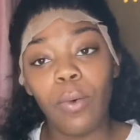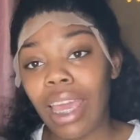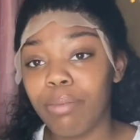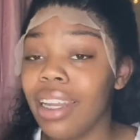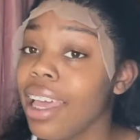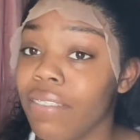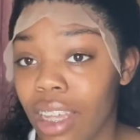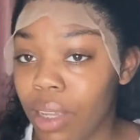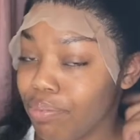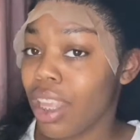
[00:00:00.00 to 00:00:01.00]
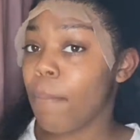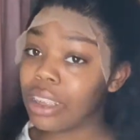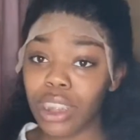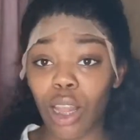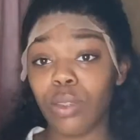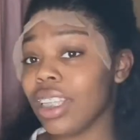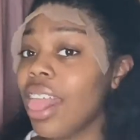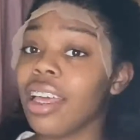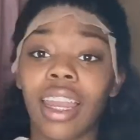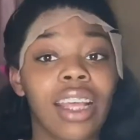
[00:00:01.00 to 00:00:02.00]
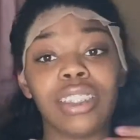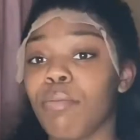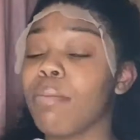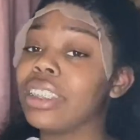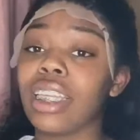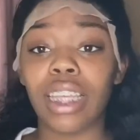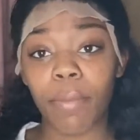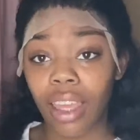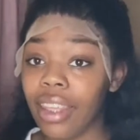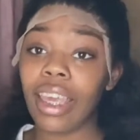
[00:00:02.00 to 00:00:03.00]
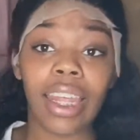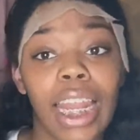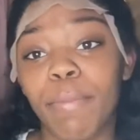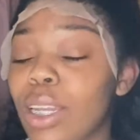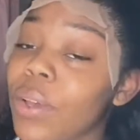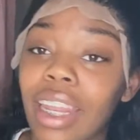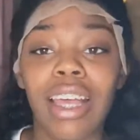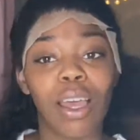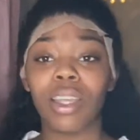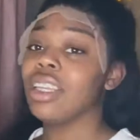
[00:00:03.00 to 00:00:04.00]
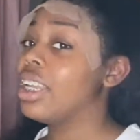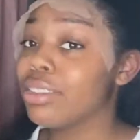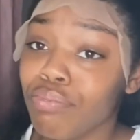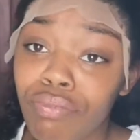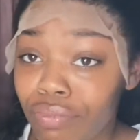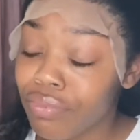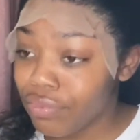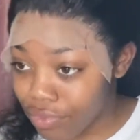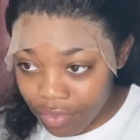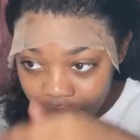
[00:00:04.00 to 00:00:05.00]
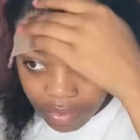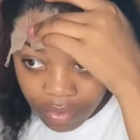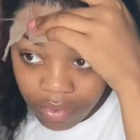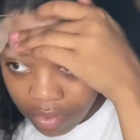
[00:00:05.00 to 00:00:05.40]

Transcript: So now that the lace is completely down, I'm rapping City Girls right now, y'all.